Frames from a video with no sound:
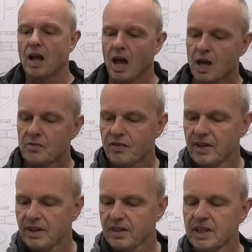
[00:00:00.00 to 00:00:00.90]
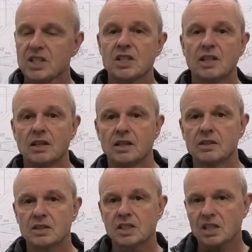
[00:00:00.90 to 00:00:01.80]
hopefully this
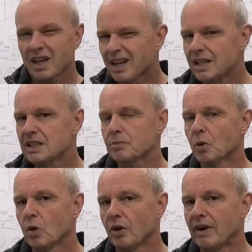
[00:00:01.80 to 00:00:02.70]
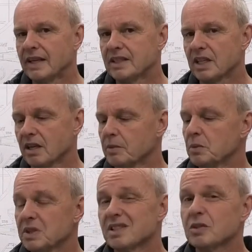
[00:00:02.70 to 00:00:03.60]
slightly smaller engine I mean
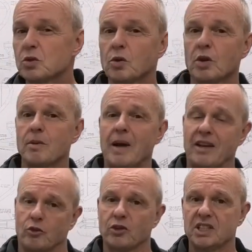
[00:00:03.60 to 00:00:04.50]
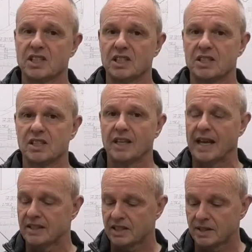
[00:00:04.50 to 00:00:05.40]
we're still talking about a
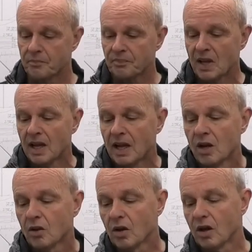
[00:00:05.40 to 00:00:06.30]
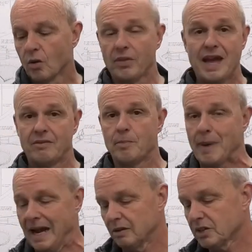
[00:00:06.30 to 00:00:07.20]
3cc engine or
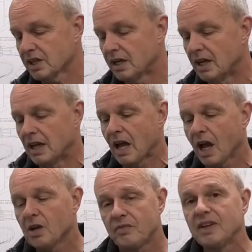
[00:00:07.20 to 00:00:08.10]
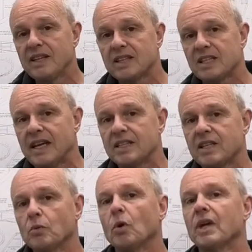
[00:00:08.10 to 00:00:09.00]
thereabouts hopefully this
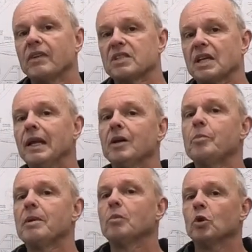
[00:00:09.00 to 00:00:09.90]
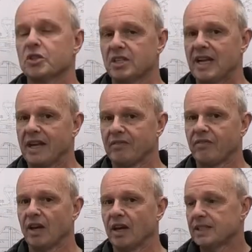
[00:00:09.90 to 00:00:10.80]
engine will give us a little bit more sedate
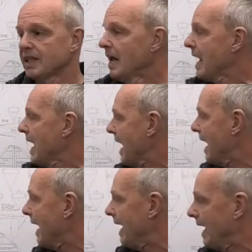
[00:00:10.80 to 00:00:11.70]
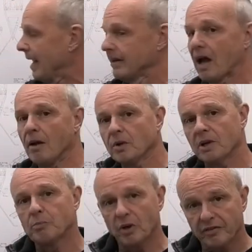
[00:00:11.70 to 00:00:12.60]
flight and I'm going
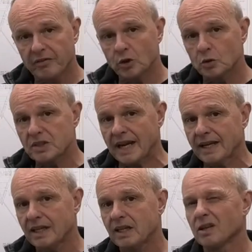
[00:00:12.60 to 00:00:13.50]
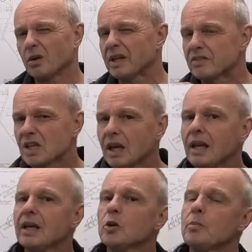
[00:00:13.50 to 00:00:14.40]
to put a fuel tank in it that will give us a
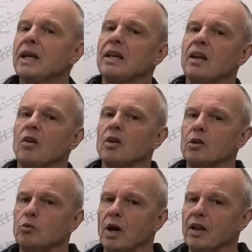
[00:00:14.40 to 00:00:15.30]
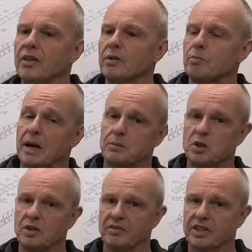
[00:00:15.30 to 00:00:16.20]
little bit longer run than perhaps
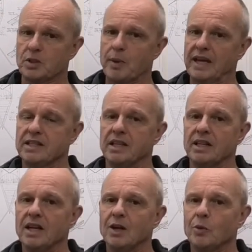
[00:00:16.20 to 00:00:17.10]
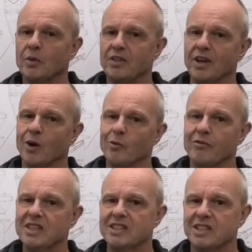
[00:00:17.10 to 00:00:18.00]
you'd have expected with the old
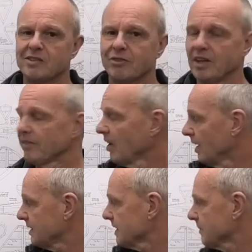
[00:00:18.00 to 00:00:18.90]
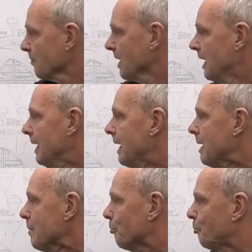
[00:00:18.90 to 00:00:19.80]
vintage free flights.
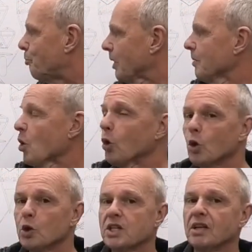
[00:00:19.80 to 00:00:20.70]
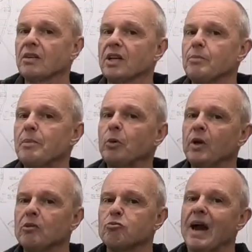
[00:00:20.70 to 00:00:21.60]
But I'm also going to be
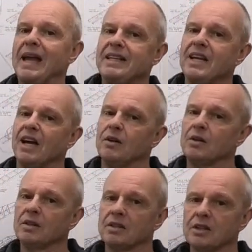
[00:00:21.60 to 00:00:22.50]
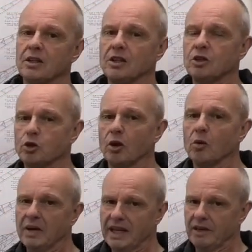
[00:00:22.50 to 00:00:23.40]
putting radio
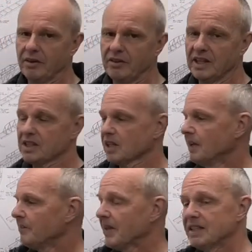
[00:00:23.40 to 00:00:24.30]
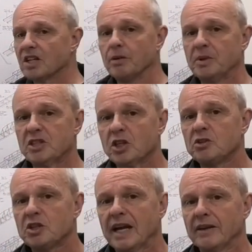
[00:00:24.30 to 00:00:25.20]
control gear in this. It's going to be
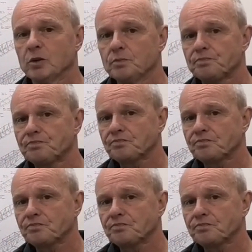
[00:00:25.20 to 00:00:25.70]
two channel,